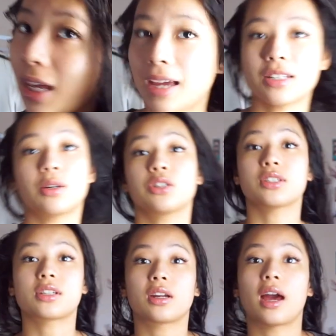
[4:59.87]
So the first
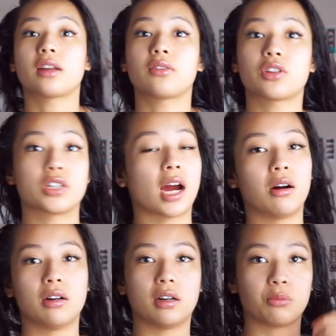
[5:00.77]
thing I did was my
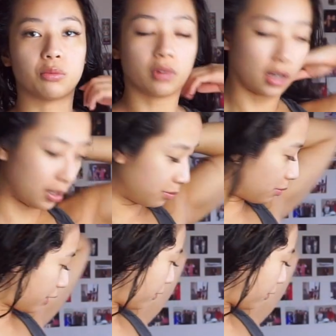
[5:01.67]
purple and blue